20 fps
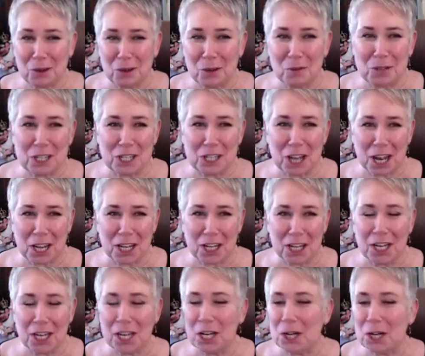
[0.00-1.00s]
I wish I
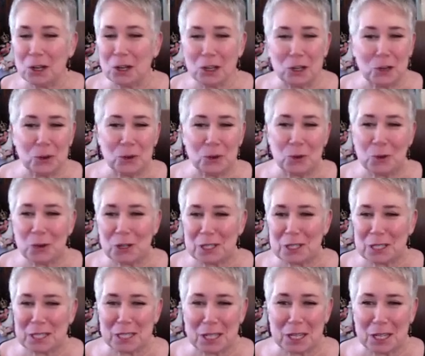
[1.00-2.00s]
could hear you or
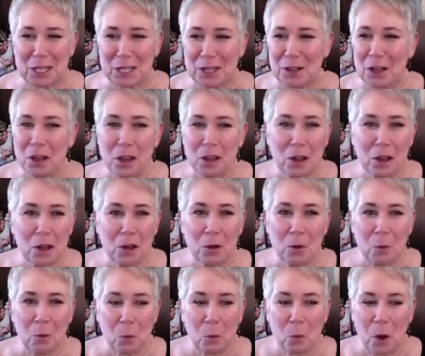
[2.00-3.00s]
see
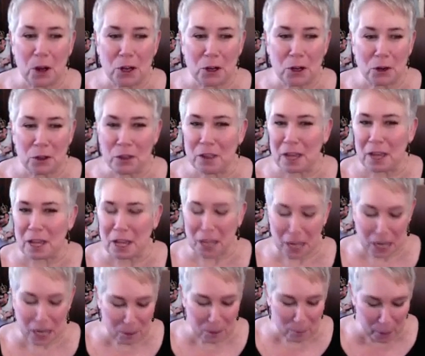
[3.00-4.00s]
what you're
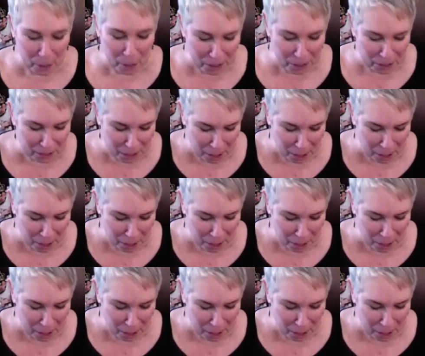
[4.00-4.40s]
thinking, but